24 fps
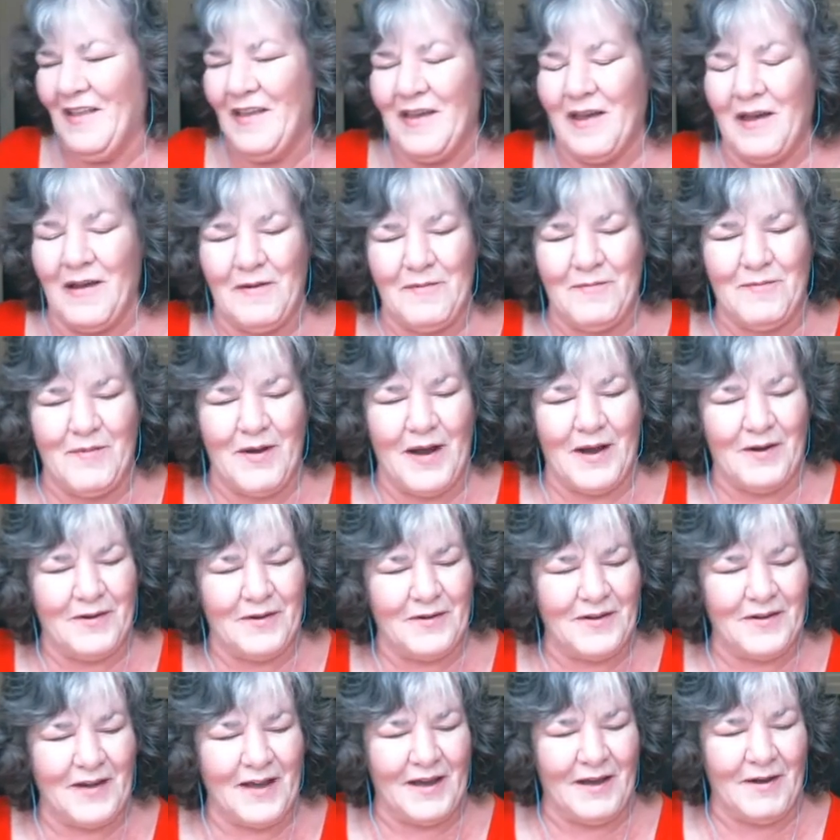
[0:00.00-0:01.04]

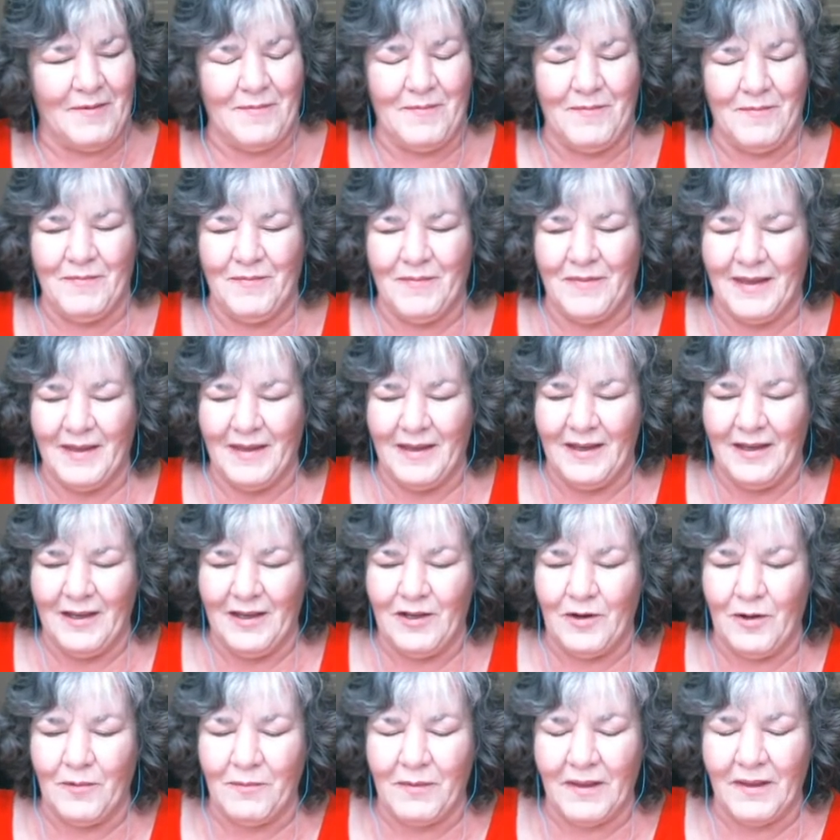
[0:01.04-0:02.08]
about,
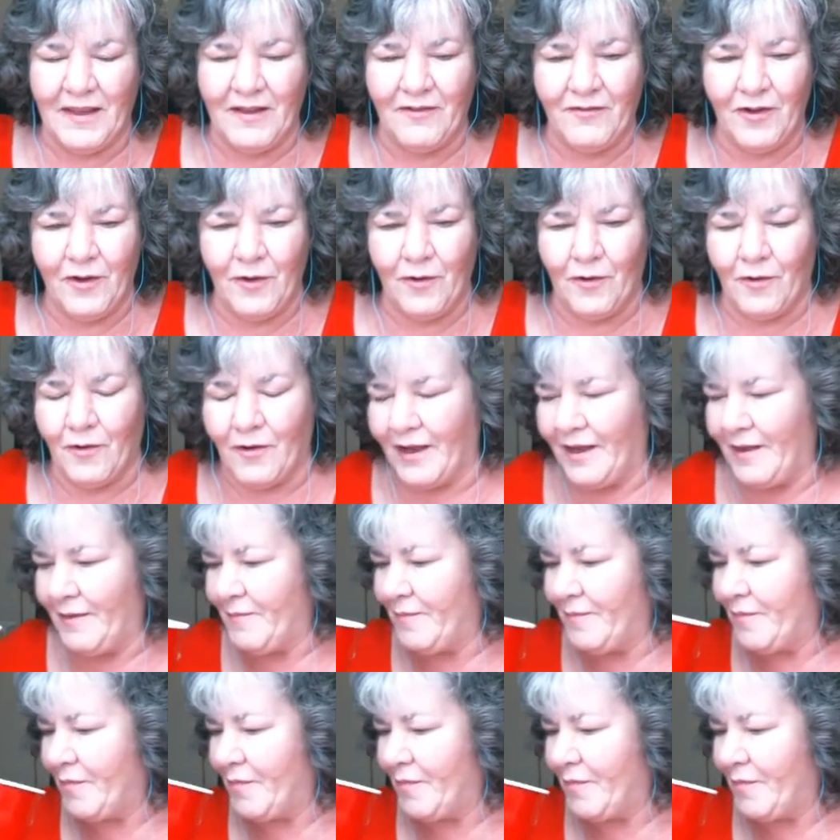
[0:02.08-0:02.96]
you know, Millie Fiore.